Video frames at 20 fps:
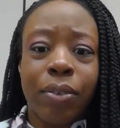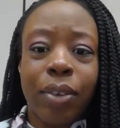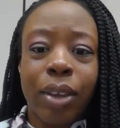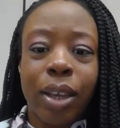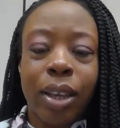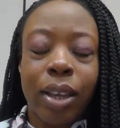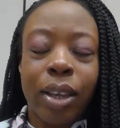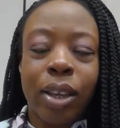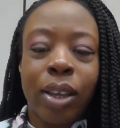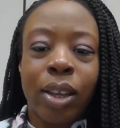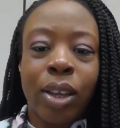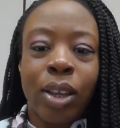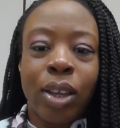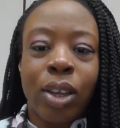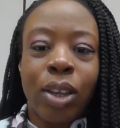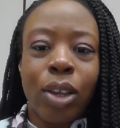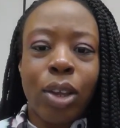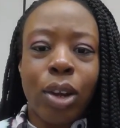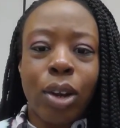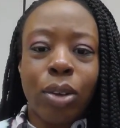
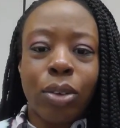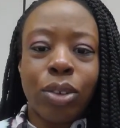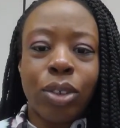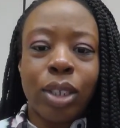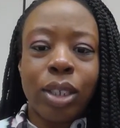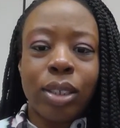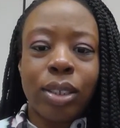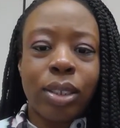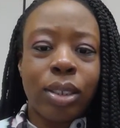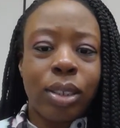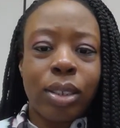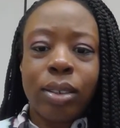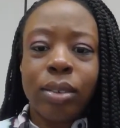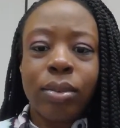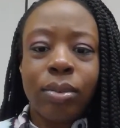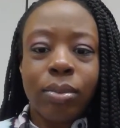You don't just